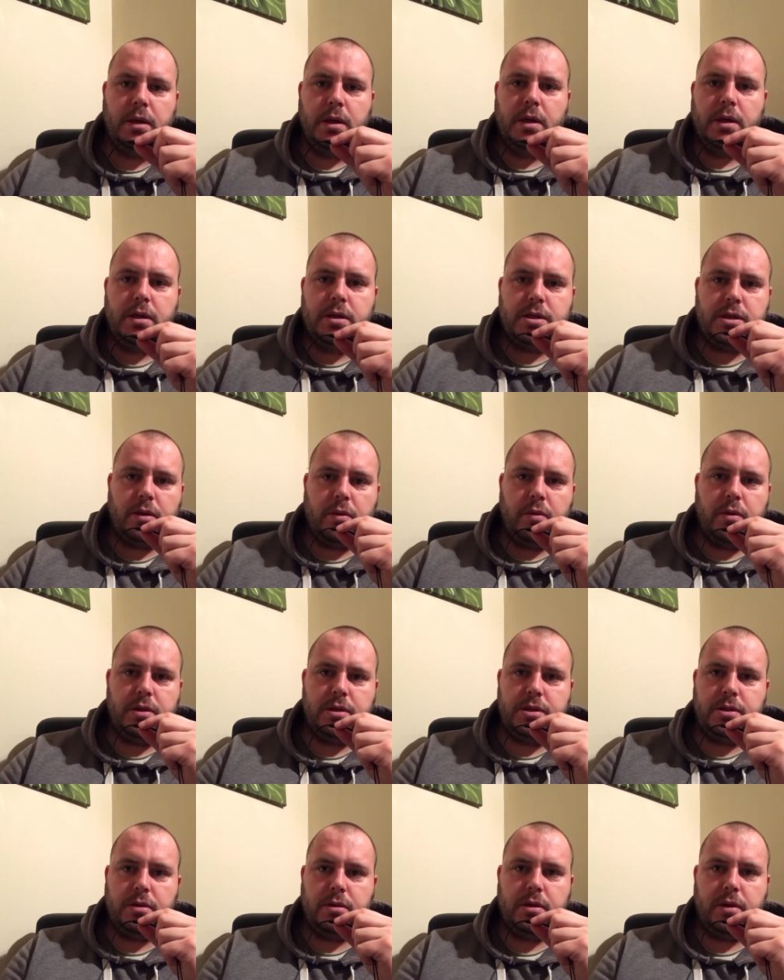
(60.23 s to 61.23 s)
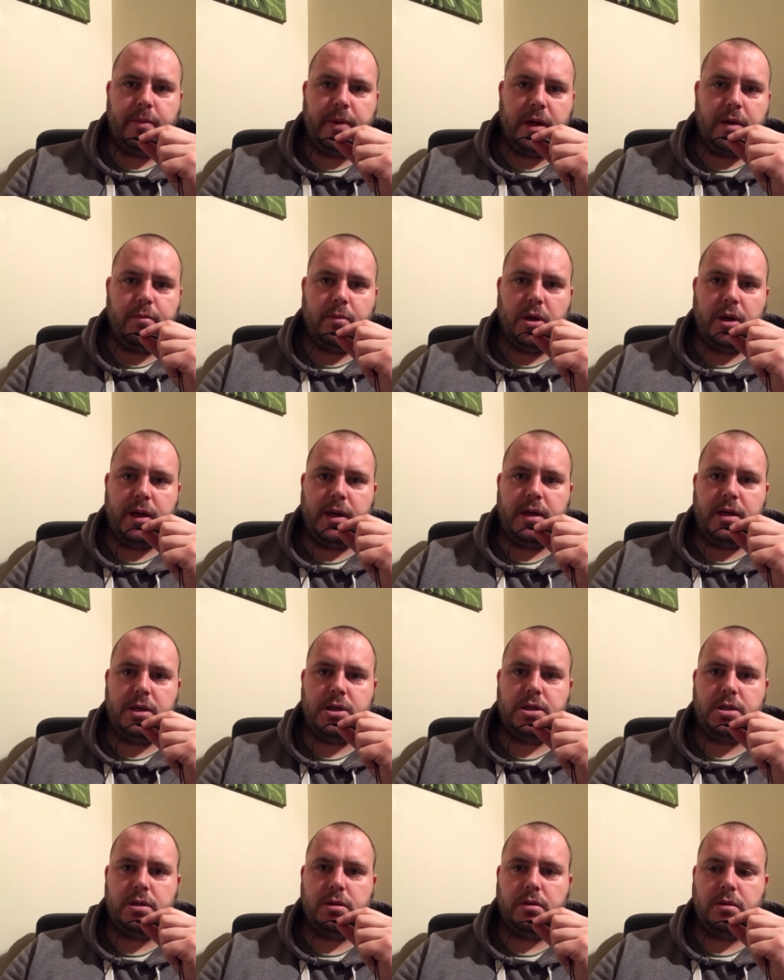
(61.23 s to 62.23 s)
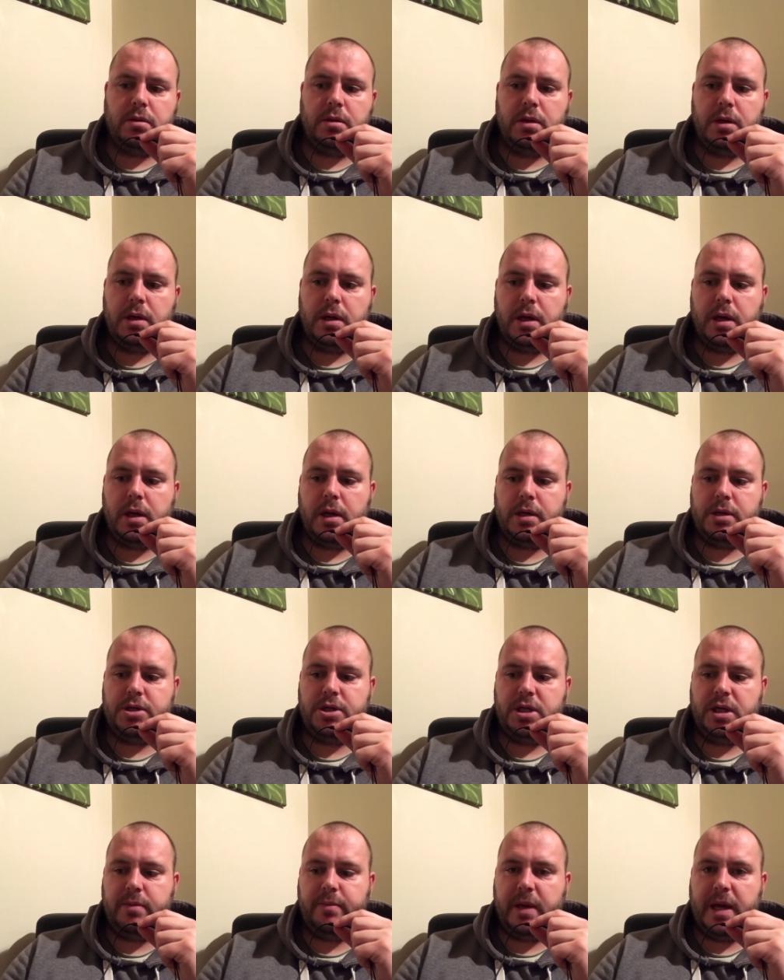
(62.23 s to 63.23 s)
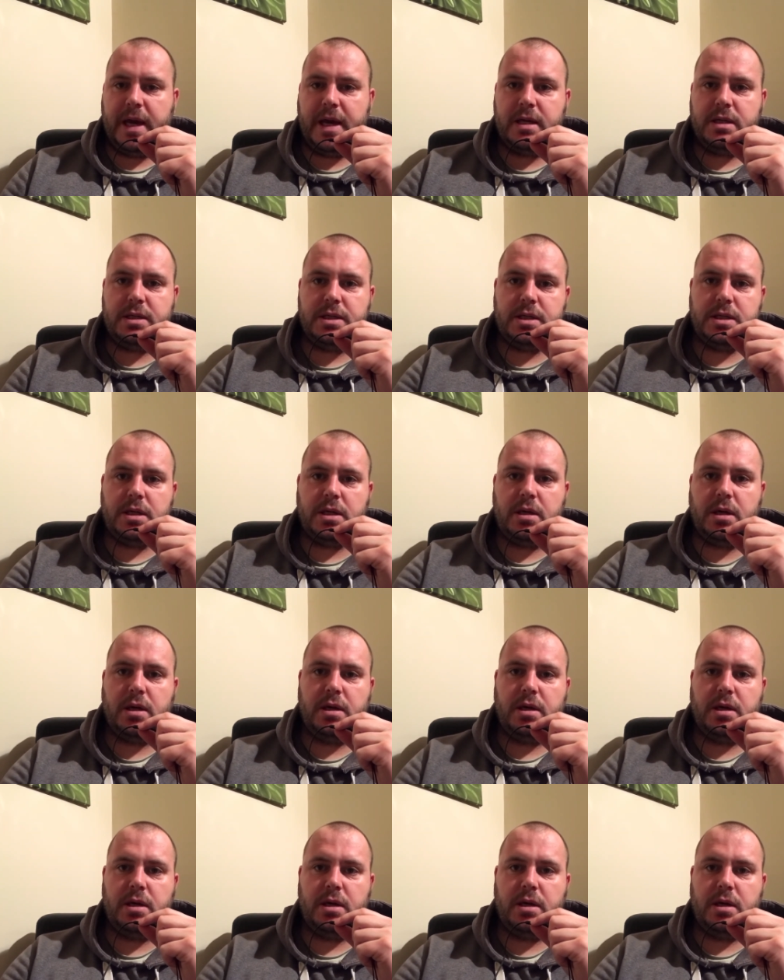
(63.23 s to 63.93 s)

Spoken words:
So I want to talk about my initial GBS, the